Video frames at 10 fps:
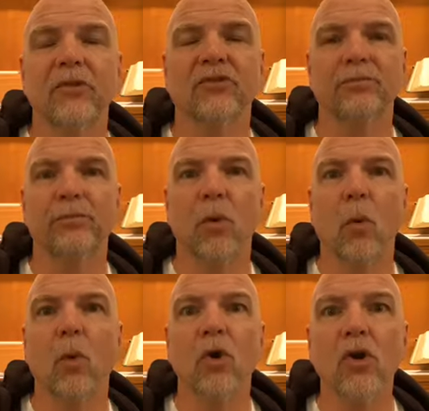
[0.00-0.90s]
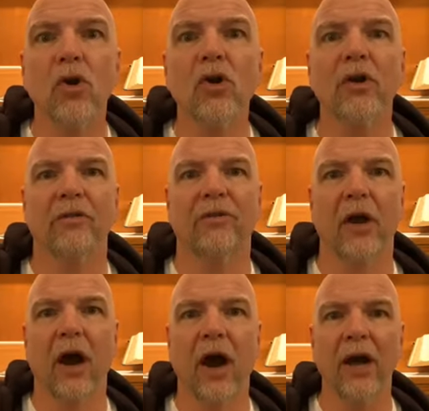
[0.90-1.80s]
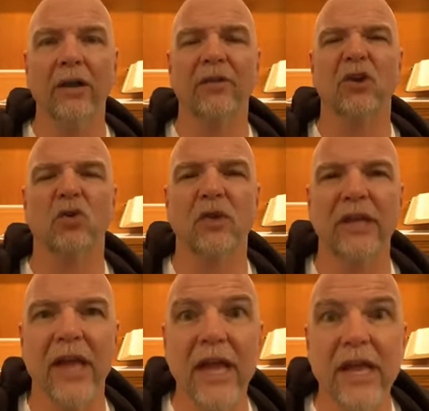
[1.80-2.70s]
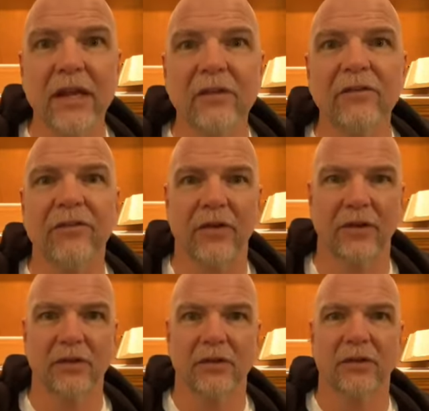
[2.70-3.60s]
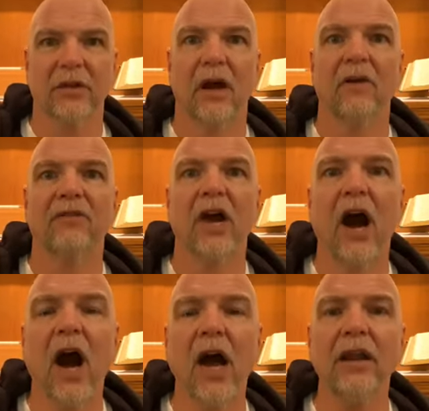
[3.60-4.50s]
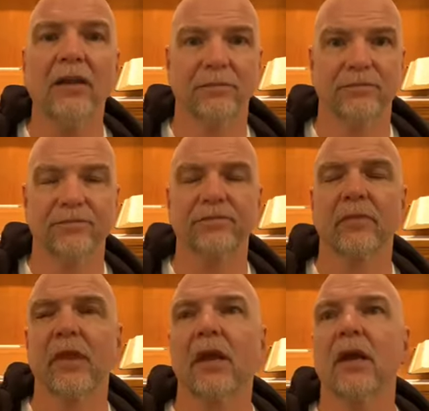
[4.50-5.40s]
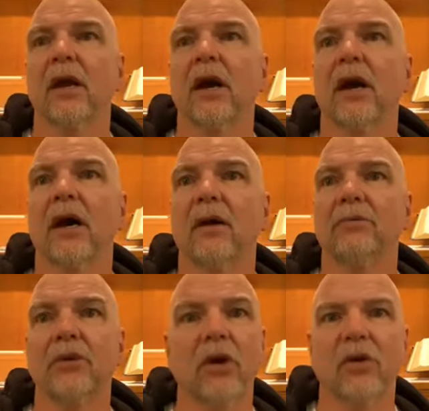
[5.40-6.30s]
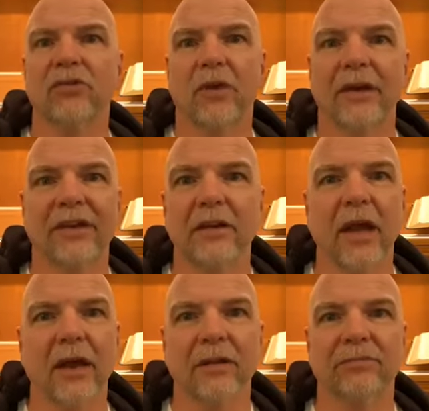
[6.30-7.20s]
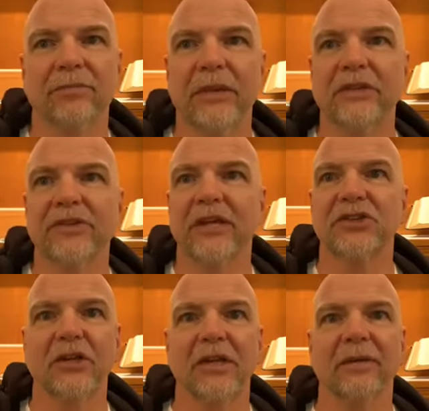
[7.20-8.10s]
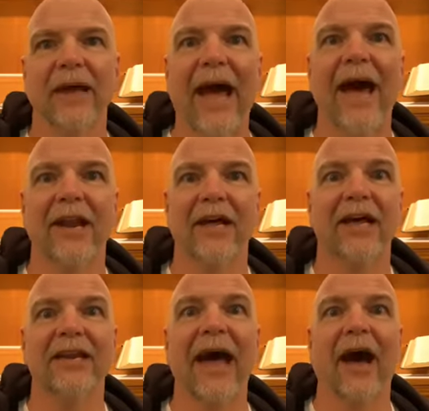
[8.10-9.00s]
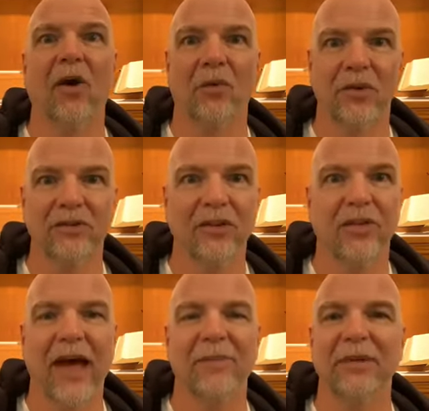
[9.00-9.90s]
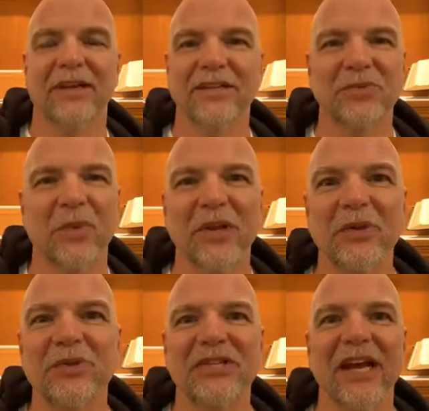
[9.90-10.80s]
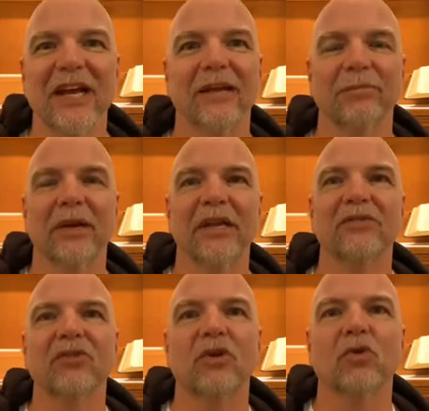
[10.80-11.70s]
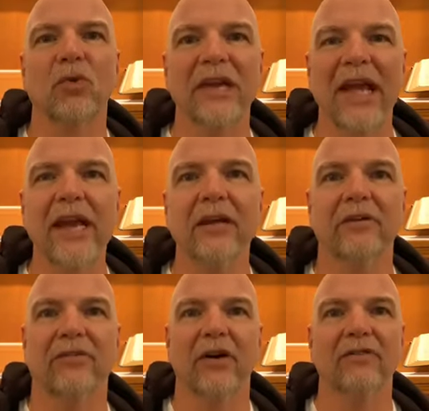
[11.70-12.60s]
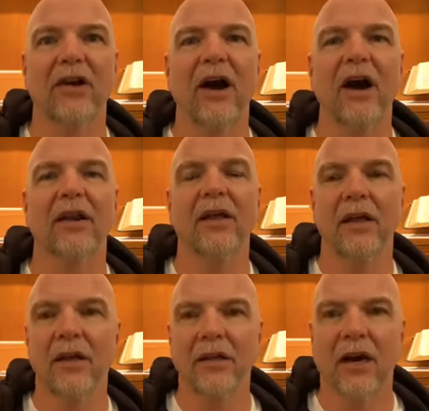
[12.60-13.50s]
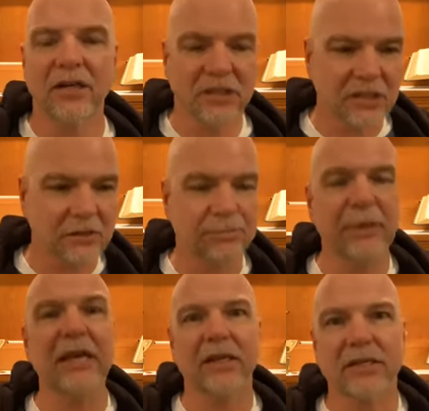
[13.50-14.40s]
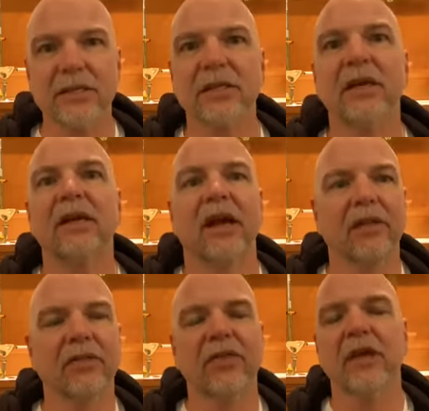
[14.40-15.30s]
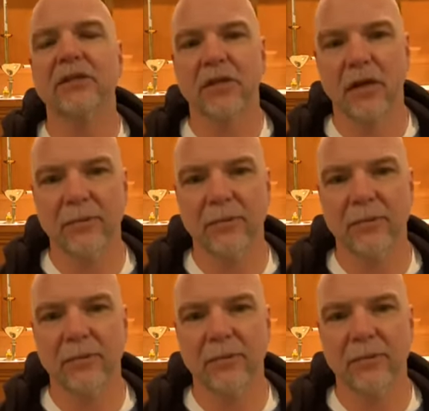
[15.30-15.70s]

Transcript: the, the Word of God, the creative of God. Um, you notice I didn't intentionally add a noun to that because what do you say? But He's the creative of God. God speaks and things